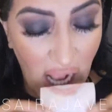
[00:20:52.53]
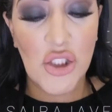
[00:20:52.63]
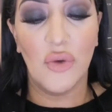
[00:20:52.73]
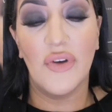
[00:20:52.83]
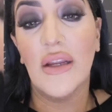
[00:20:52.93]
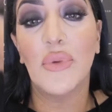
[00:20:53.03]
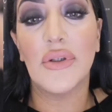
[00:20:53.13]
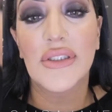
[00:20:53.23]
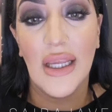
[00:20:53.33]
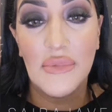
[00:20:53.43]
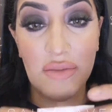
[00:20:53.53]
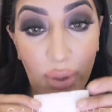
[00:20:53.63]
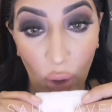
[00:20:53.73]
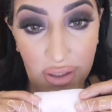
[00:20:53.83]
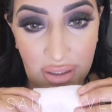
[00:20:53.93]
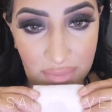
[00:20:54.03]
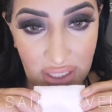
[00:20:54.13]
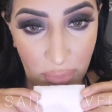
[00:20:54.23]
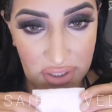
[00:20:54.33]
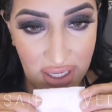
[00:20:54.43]
So very important step, just blotting the
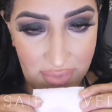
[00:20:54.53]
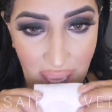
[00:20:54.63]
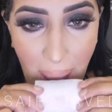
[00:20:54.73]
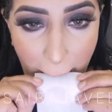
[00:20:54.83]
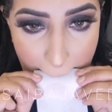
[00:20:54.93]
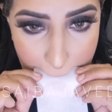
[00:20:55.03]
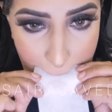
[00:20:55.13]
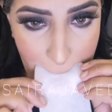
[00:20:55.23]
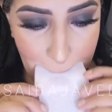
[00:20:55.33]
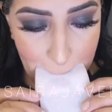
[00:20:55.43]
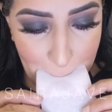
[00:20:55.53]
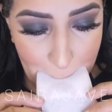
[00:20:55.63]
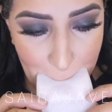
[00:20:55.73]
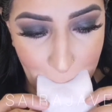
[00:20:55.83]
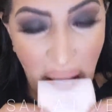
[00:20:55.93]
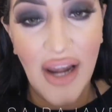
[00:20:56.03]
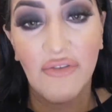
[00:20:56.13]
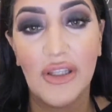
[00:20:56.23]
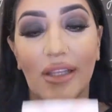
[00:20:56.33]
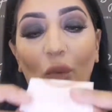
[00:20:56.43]
lips a couple of times.
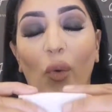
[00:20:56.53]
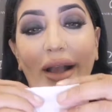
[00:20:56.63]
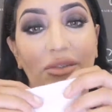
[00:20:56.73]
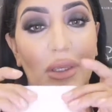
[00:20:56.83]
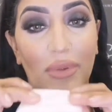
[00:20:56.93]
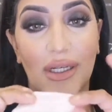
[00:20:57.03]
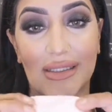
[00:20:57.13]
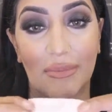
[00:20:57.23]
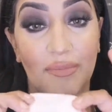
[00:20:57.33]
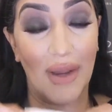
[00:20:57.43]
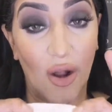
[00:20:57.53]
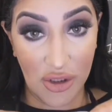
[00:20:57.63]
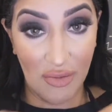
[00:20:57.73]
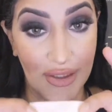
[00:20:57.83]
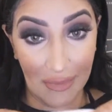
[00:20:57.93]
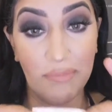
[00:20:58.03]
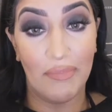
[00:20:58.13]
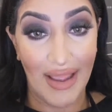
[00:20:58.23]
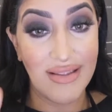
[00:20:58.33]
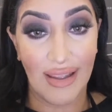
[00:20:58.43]
And I feel like wax paper is the ultimately
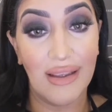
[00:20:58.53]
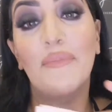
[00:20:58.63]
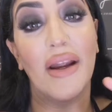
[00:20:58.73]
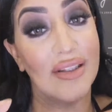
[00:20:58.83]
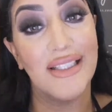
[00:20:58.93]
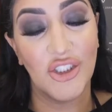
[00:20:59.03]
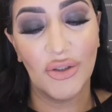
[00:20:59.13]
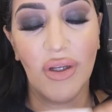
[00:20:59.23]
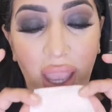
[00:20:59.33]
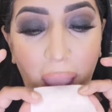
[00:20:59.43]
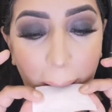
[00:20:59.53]
best thing, better than tissue.